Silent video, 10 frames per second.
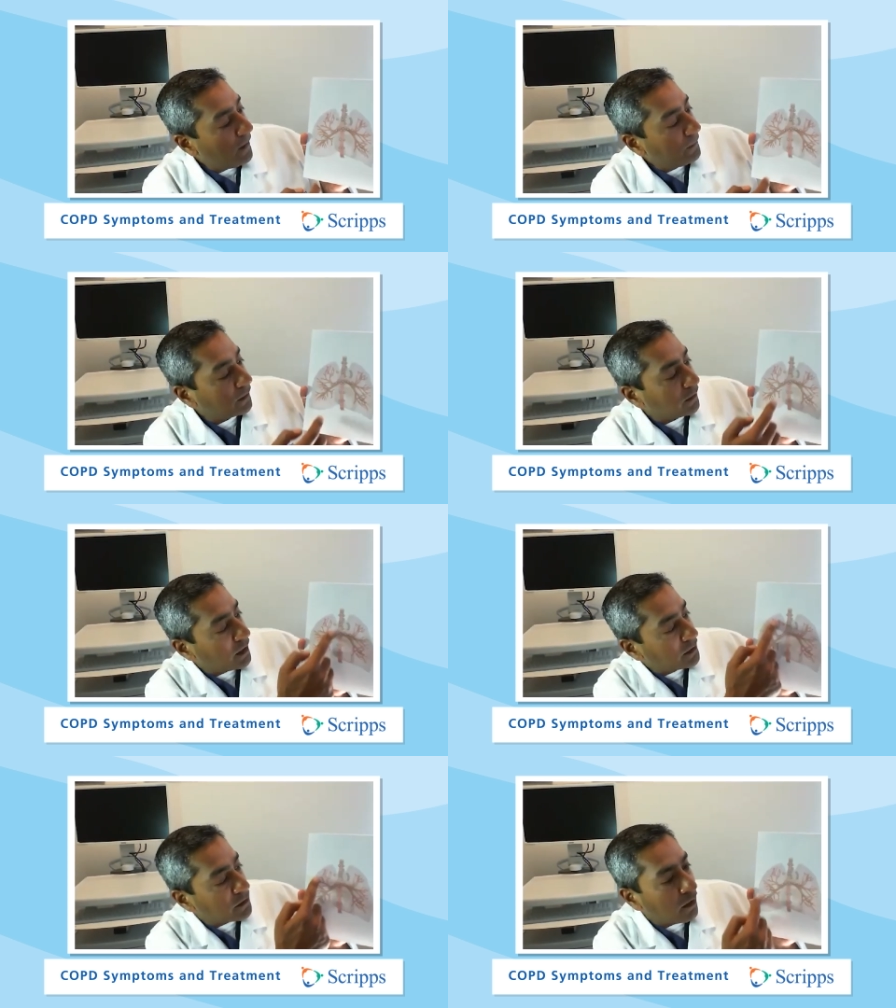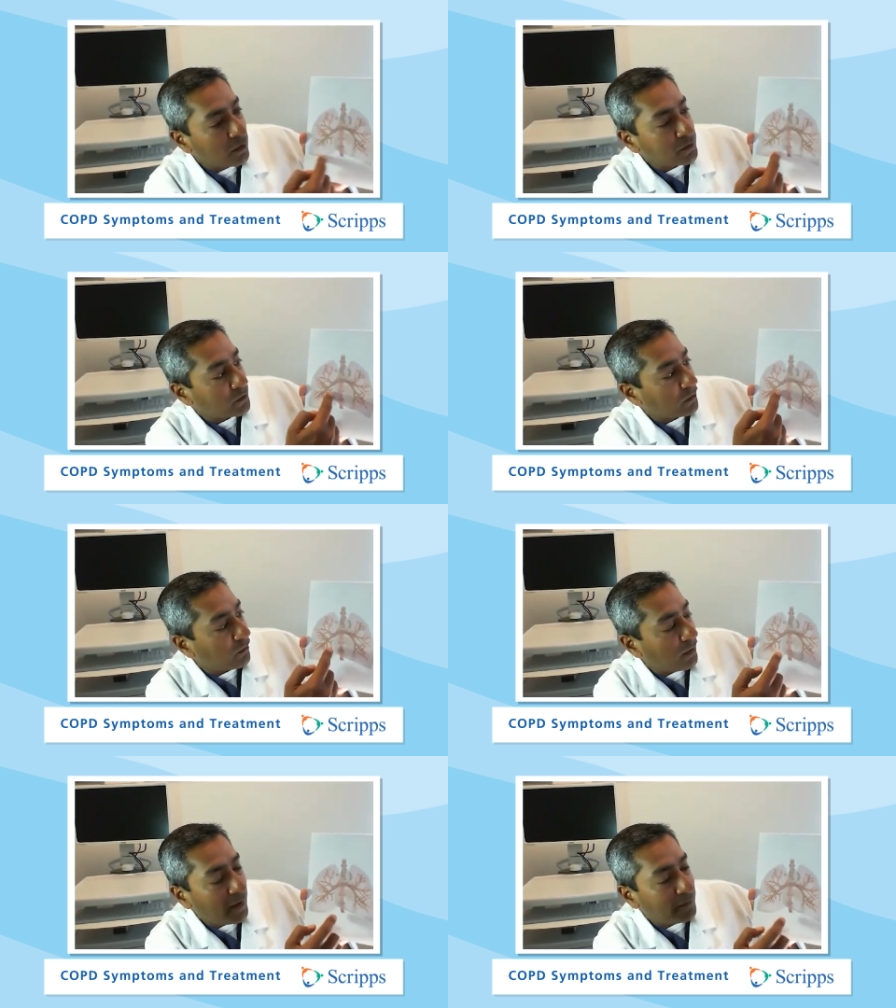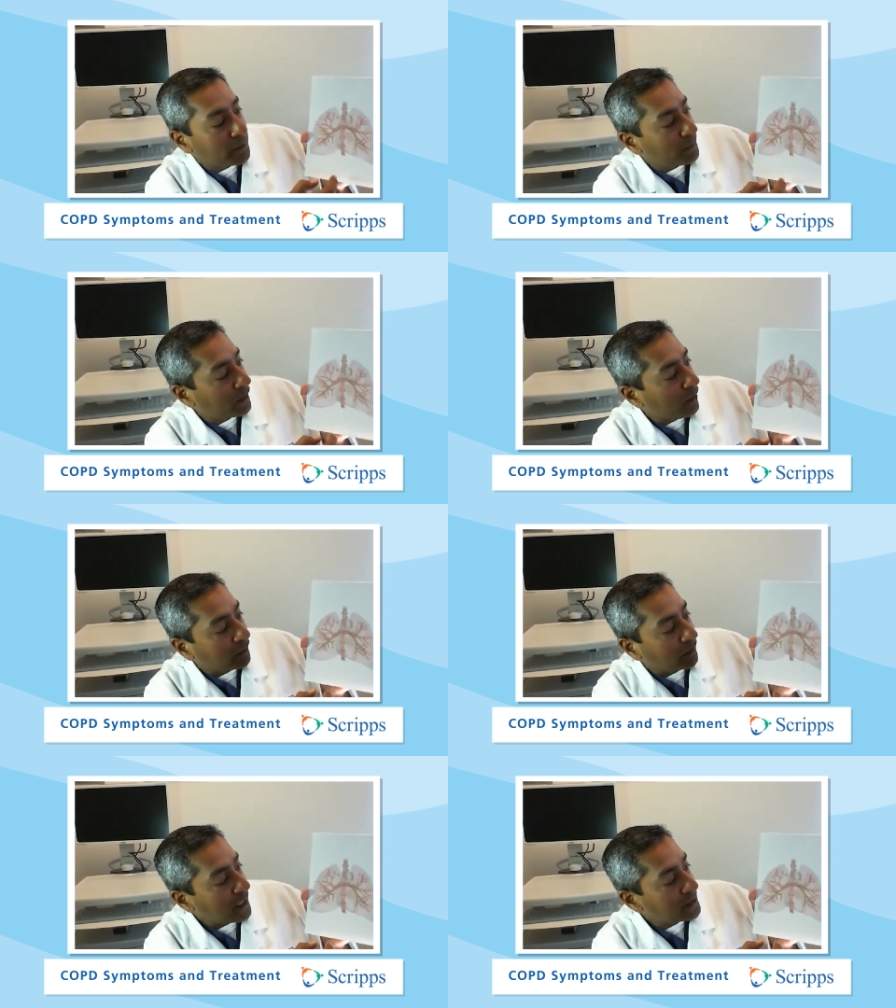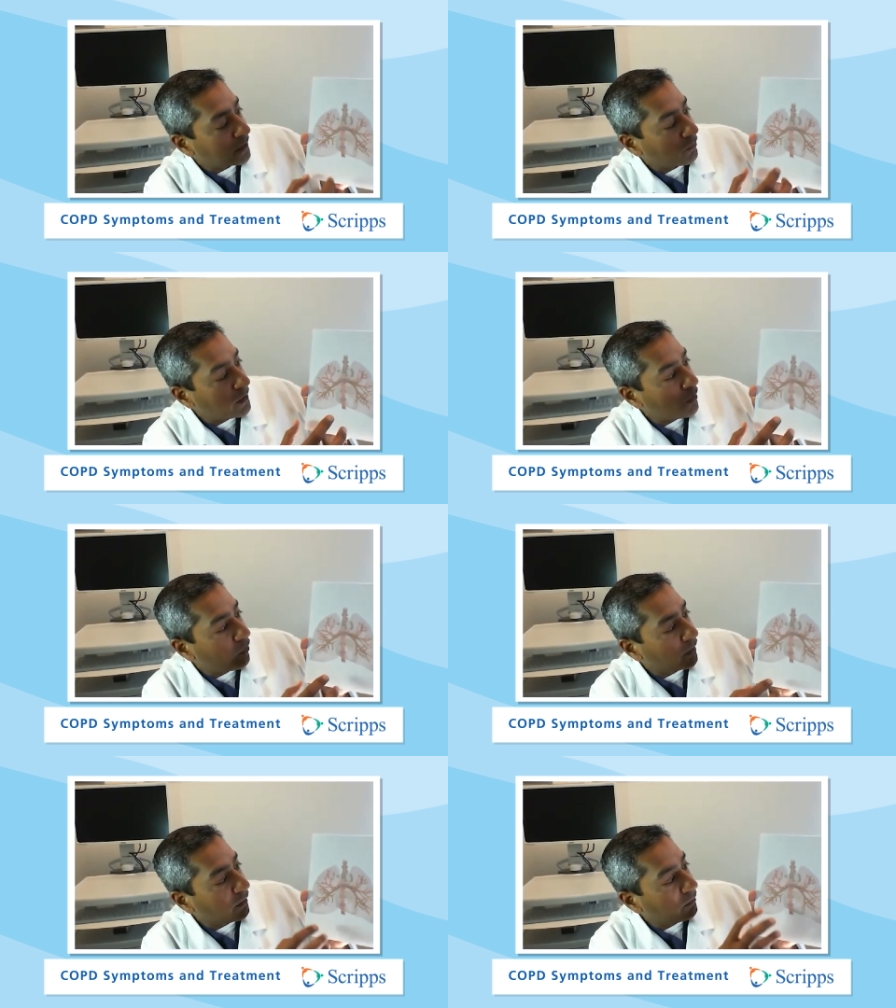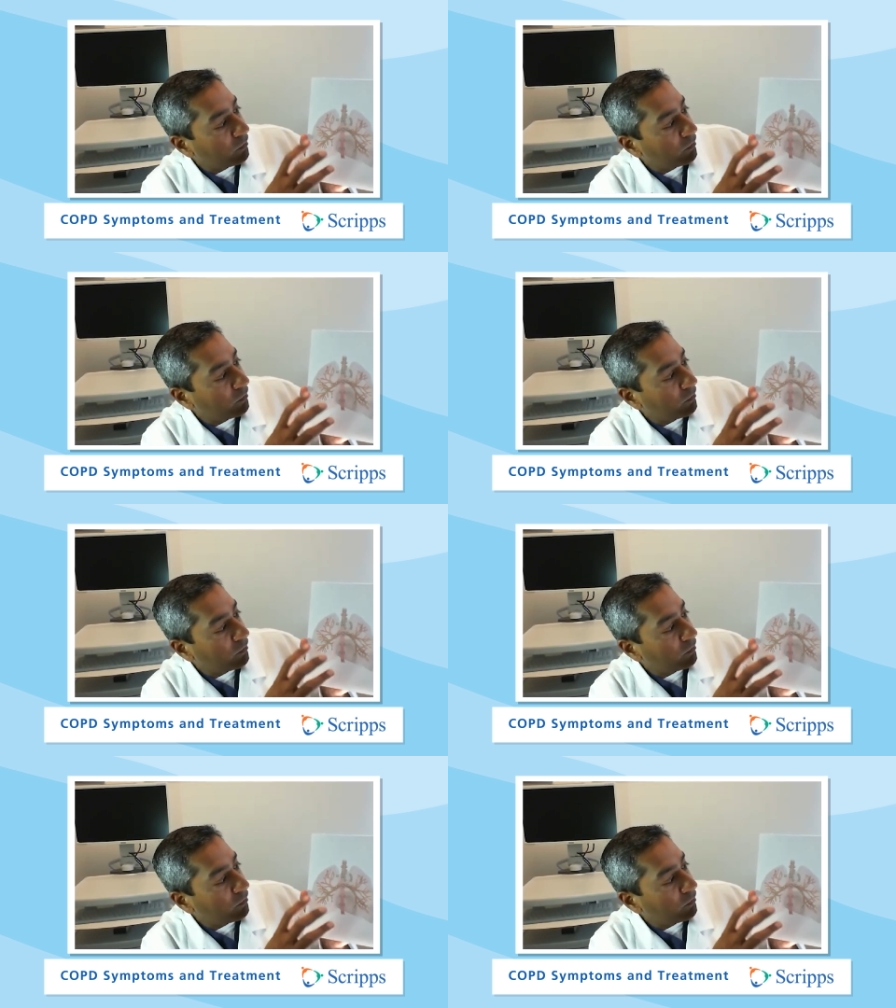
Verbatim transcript: The lungs also have something called elastic recoil,